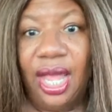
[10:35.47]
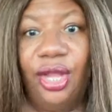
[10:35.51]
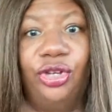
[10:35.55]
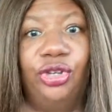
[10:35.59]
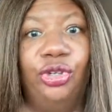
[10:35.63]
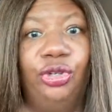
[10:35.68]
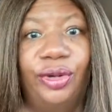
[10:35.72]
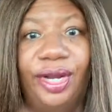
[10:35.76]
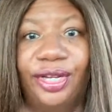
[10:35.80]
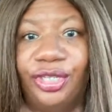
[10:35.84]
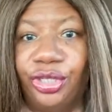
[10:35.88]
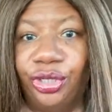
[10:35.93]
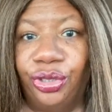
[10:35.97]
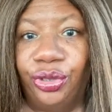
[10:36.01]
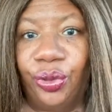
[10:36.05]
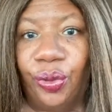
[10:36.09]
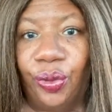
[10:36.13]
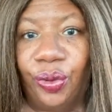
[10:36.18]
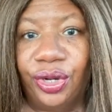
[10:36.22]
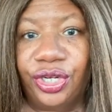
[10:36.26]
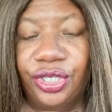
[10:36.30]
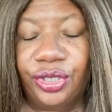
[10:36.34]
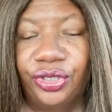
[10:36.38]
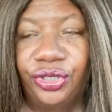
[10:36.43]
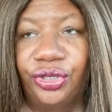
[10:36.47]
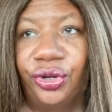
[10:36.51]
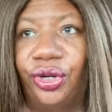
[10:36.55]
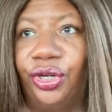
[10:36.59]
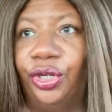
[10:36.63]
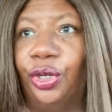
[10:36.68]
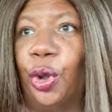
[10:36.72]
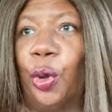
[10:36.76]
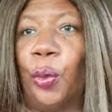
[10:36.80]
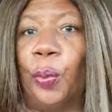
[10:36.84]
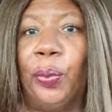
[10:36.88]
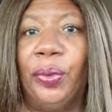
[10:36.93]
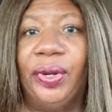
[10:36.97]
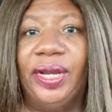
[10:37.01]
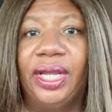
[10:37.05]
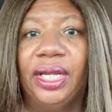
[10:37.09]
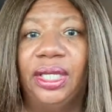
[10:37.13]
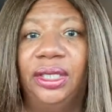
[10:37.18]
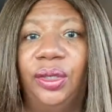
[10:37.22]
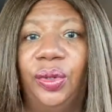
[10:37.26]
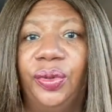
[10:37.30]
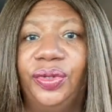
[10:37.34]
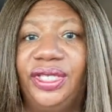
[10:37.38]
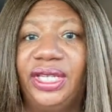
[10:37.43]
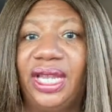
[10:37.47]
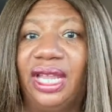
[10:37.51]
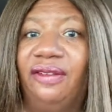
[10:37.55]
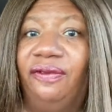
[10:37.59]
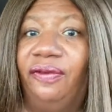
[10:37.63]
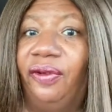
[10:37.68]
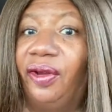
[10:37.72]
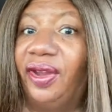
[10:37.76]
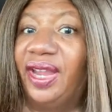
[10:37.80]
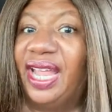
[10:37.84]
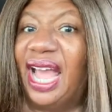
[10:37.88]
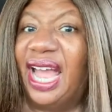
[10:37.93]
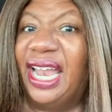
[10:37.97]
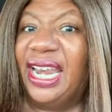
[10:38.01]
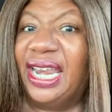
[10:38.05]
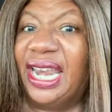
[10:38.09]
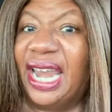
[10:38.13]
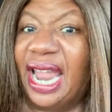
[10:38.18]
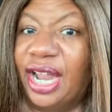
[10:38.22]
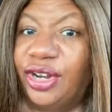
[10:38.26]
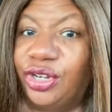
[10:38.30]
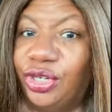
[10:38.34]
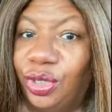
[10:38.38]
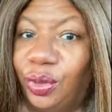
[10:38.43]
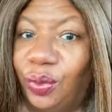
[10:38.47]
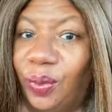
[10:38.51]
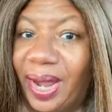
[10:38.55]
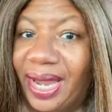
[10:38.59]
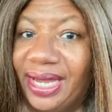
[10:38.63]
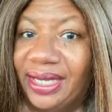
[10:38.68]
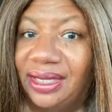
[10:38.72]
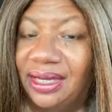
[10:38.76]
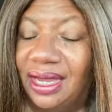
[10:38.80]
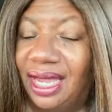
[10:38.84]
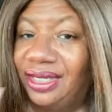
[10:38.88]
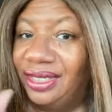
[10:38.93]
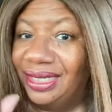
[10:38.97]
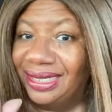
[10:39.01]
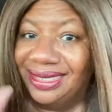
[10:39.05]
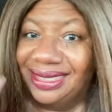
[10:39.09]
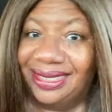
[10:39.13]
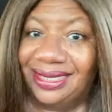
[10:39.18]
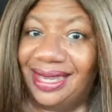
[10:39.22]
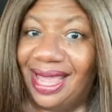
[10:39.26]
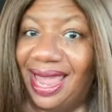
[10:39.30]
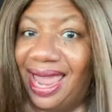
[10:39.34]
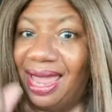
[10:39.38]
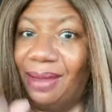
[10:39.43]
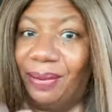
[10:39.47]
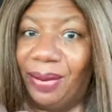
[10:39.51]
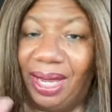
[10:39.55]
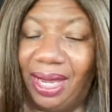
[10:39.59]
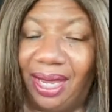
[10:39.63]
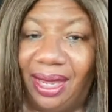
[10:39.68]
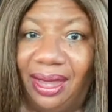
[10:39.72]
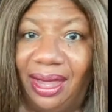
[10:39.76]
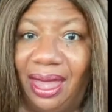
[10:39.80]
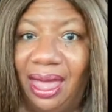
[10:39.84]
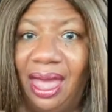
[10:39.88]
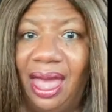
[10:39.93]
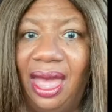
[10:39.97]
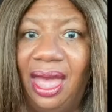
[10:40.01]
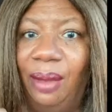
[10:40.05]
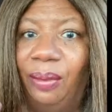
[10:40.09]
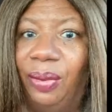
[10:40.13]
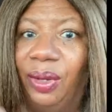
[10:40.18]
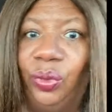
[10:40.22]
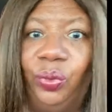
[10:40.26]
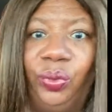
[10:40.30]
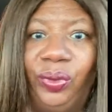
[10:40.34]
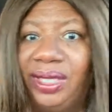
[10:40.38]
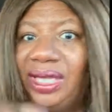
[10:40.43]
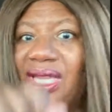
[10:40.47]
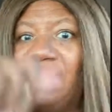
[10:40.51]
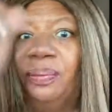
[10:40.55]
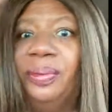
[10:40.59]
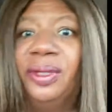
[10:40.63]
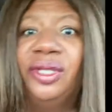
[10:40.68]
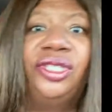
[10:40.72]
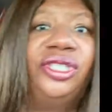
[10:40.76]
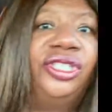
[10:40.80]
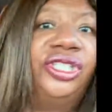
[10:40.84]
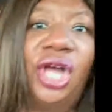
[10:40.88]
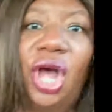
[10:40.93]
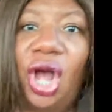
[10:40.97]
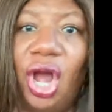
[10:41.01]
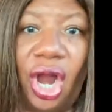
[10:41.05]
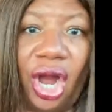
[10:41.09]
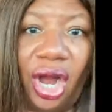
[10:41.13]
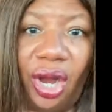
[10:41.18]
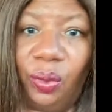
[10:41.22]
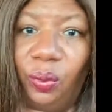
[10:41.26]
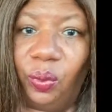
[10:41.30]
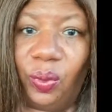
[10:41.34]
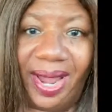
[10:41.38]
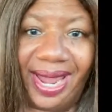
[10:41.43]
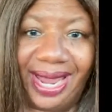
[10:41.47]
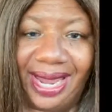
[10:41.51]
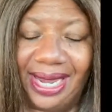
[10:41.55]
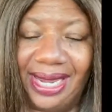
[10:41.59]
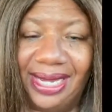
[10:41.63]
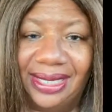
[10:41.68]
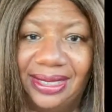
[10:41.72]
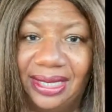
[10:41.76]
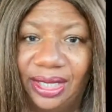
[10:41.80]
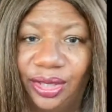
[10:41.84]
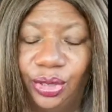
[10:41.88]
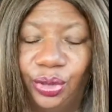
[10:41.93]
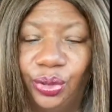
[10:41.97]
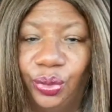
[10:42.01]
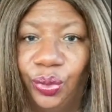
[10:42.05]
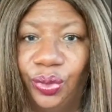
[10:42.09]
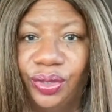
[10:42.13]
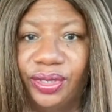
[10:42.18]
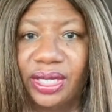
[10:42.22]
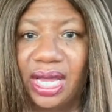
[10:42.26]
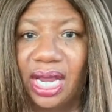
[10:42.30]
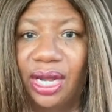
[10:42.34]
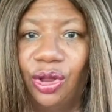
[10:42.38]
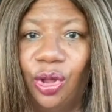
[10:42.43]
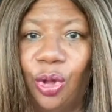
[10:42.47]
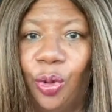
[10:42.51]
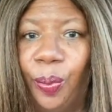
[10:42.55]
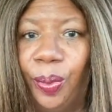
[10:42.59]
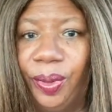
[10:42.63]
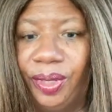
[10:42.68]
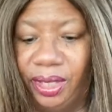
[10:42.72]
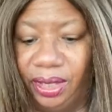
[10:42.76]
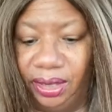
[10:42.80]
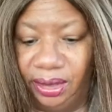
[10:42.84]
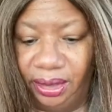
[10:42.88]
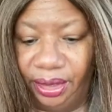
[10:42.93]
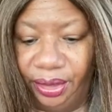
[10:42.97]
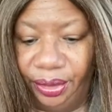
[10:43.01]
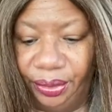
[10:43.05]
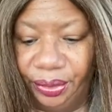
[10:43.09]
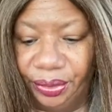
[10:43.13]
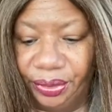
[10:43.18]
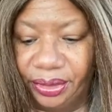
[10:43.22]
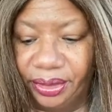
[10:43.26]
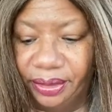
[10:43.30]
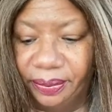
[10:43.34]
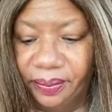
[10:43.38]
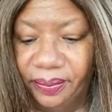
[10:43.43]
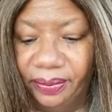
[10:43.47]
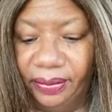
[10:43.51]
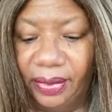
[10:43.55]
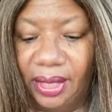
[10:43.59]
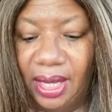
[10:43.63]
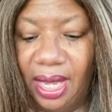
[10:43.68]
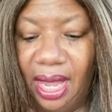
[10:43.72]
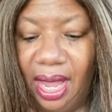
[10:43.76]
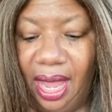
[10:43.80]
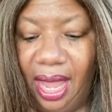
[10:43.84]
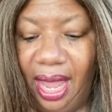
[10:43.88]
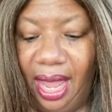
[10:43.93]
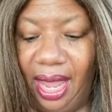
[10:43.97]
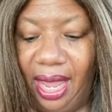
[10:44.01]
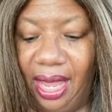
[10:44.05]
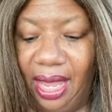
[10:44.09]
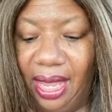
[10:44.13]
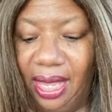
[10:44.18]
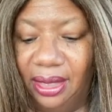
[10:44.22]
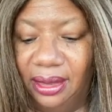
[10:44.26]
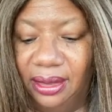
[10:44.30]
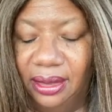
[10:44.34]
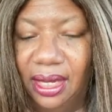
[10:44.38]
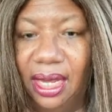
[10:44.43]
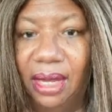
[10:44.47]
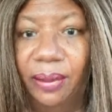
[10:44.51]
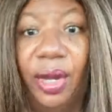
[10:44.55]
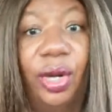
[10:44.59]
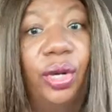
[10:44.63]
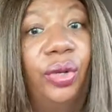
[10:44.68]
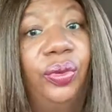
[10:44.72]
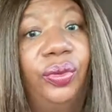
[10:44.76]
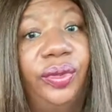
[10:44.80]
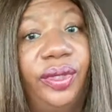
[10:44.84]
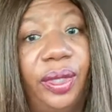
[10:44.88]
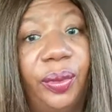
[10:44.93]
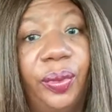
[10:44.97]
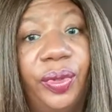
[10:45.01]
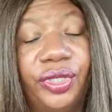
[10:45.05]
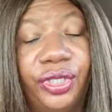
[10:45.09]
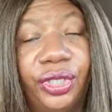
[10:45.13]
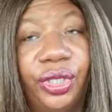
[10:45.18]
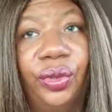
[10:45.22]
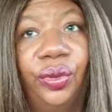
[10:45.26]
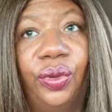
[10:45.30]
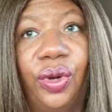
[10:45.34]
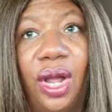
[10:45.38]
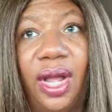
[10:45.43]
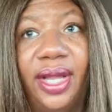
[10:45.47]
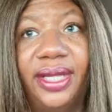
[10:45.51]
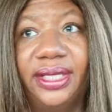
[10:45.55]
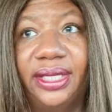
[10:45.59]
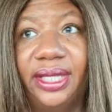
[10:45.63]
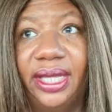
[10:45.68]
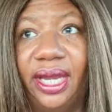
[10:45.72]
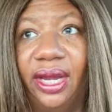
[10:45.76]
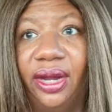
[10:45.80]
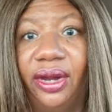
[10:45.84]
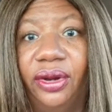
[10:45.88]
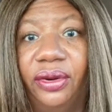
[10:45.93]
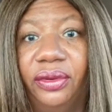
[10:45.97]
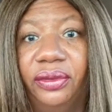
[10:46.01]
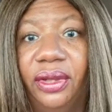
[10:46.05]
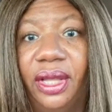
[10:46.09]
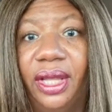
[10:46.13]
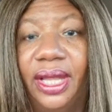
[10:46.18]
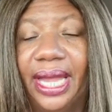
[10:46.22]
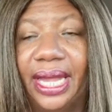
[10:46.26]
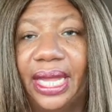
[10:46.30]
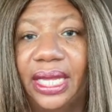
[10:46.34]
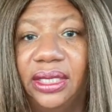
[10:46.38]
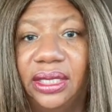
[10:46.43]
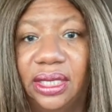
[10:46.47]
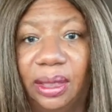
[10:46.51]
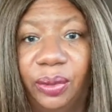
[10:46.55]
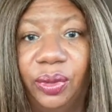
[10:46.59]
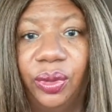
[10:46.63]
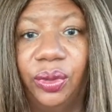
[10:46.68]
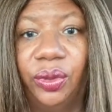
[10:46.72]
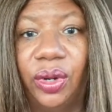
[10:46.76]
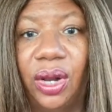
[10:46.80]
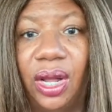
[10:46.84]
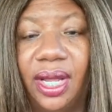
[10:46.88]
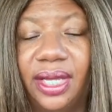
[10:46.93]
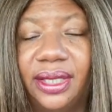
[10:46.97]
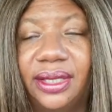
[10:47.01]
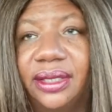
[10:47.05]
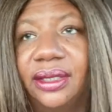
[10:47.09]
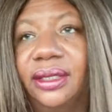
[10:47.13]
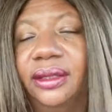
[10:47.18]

Dresser doors started opening and closing in very unnatural ways, not just slamming, but really bizarre ways that the doors kind of open and close. And um, a, there was a cross there, like a double cross.